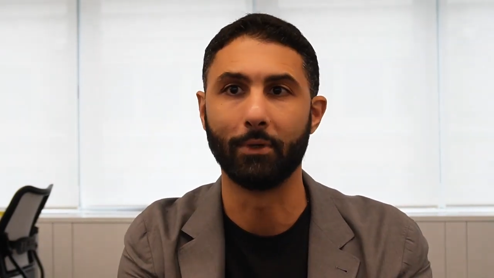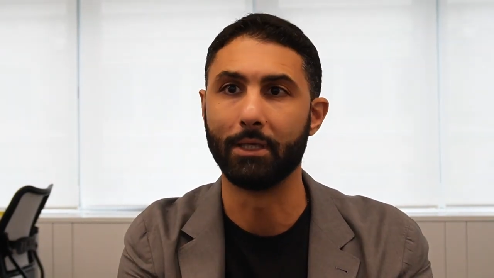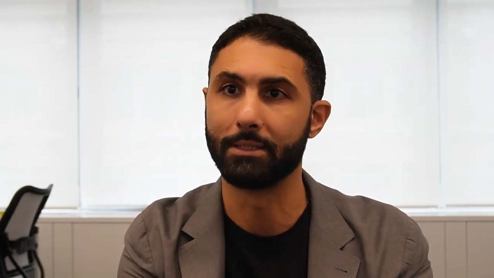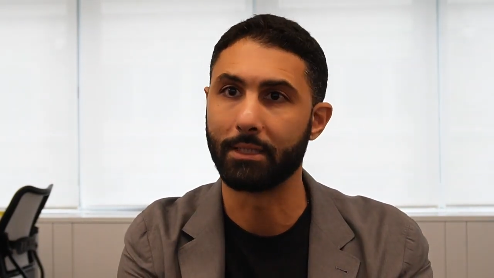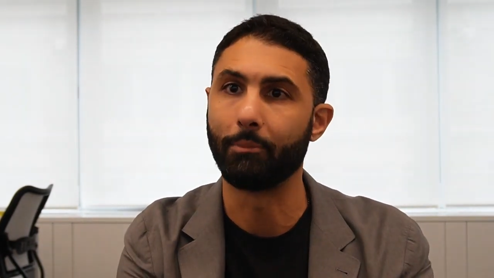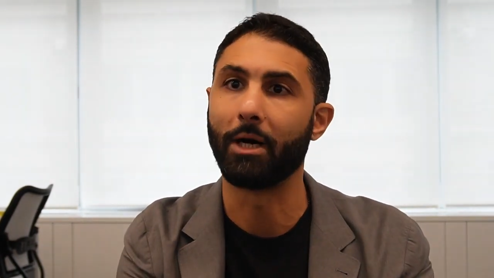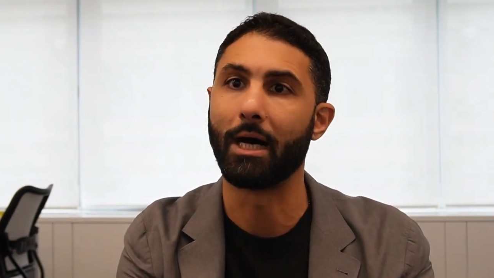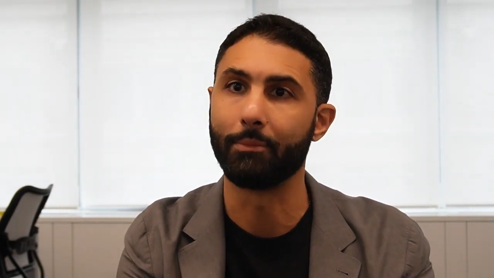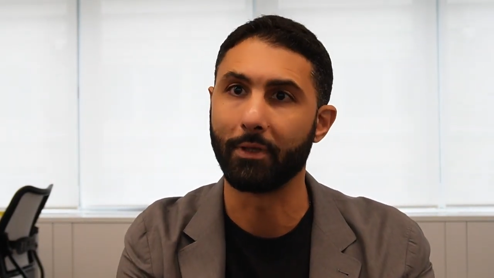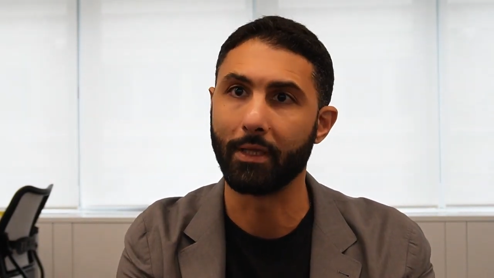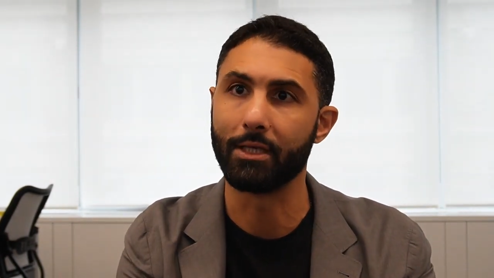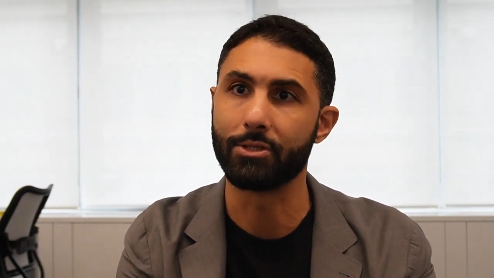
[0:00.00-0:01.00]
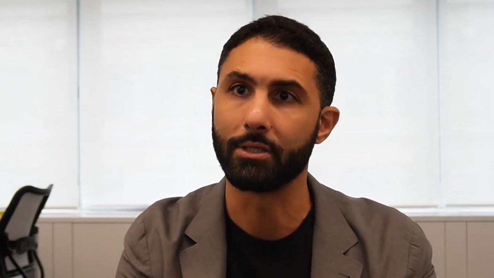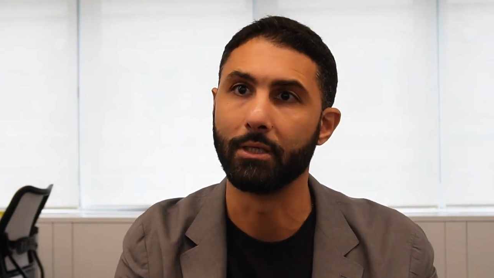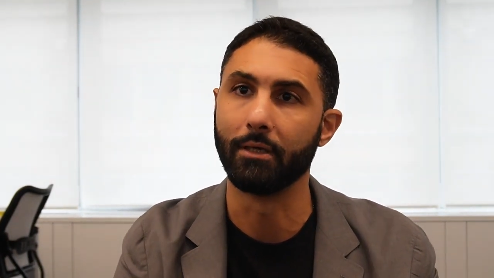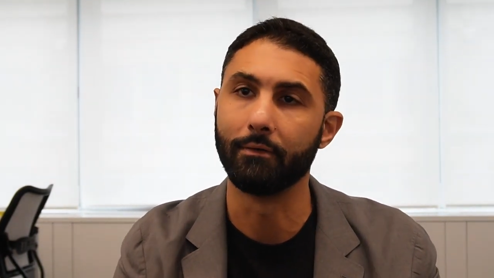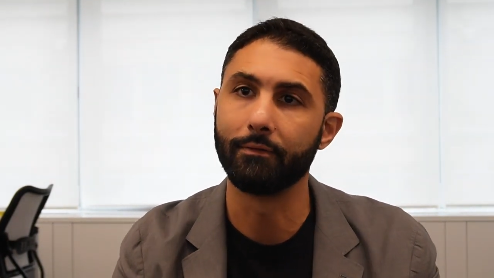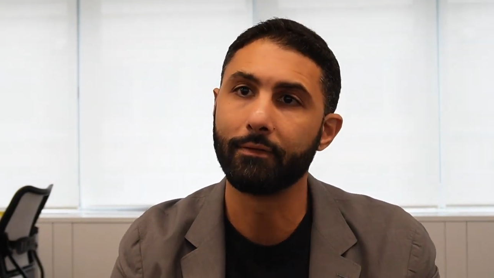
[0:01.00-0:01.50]
was a population
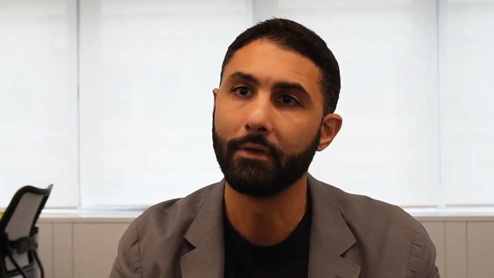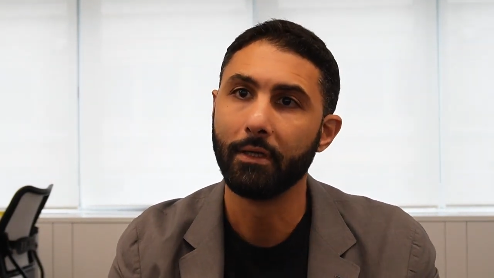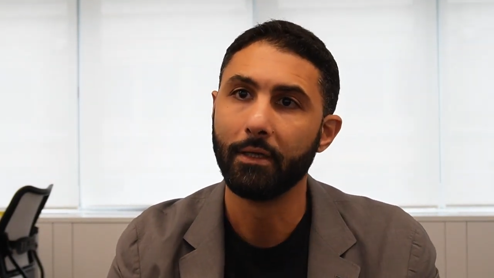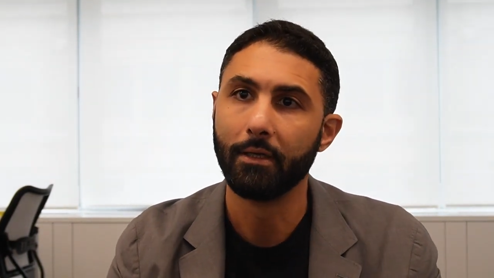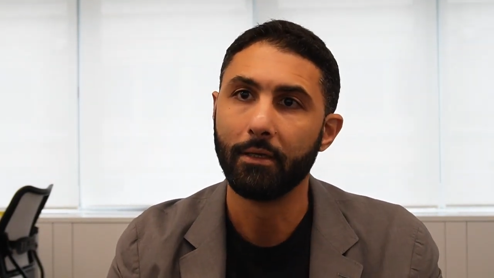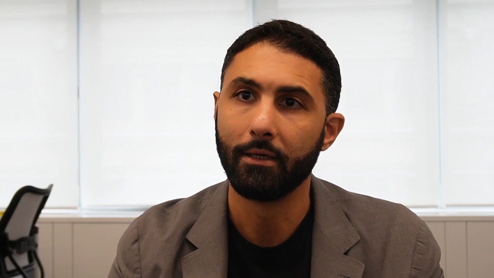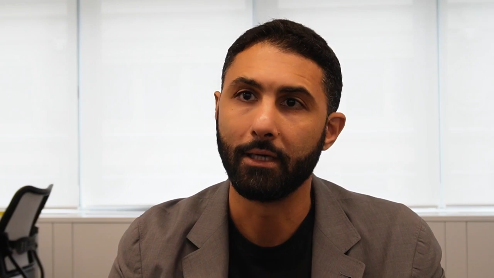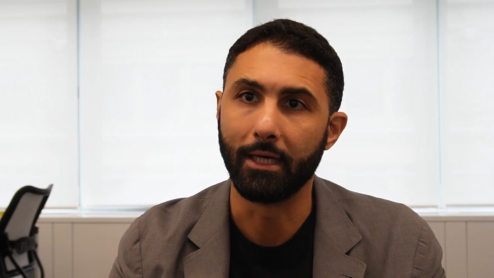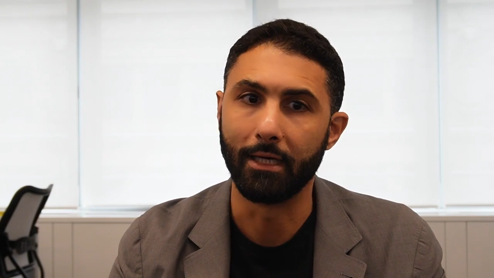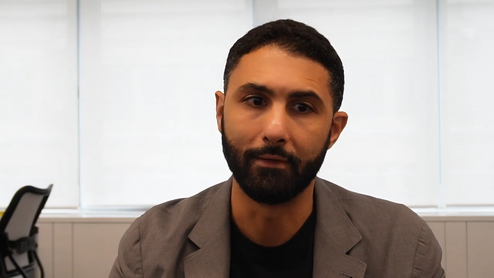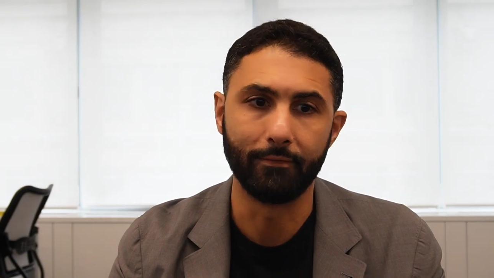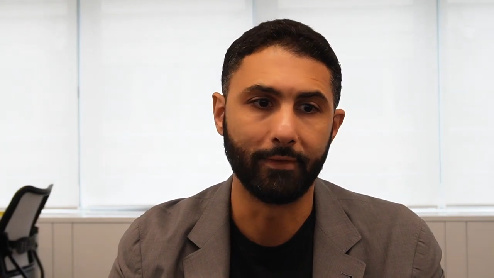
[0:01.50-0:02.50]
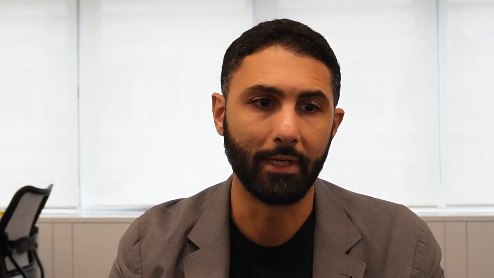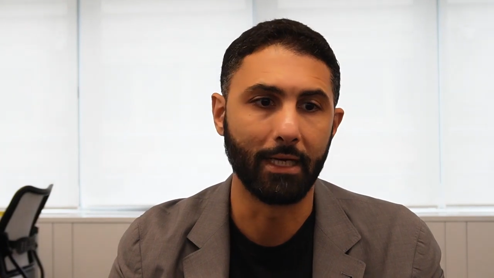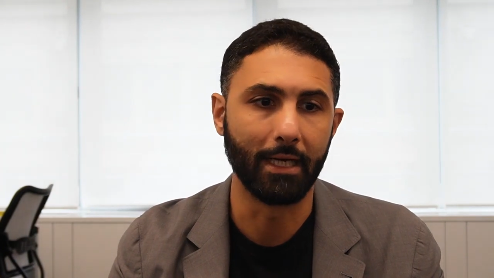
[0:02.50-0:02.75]
of